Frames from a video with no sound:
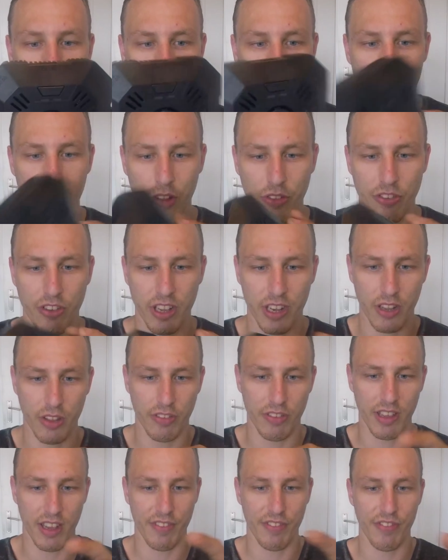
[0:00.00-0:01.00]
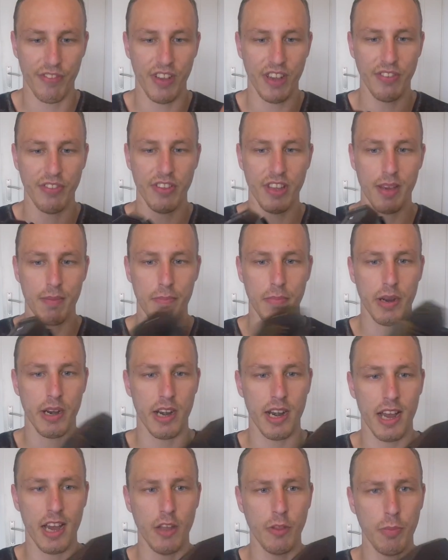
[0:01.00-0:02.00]
All channels have 50 ampere
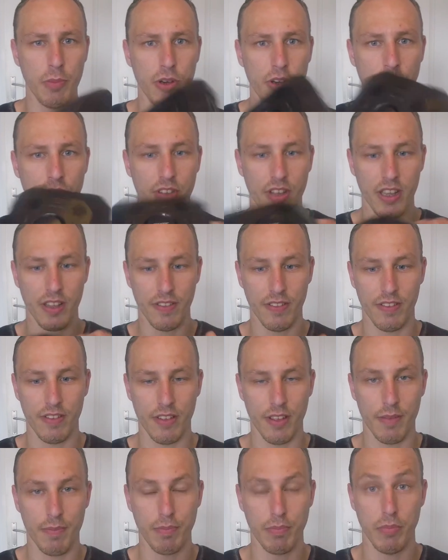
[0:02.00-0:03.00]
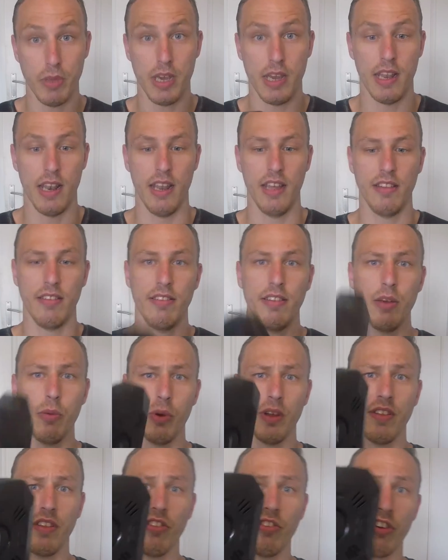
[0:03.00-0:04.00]
output and uh, yeah, let's see
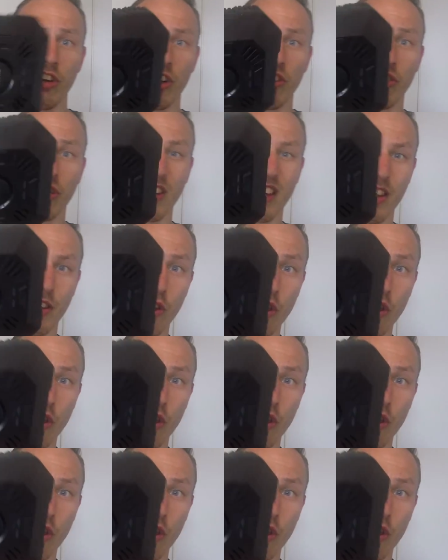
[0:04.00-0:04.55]
what the charger can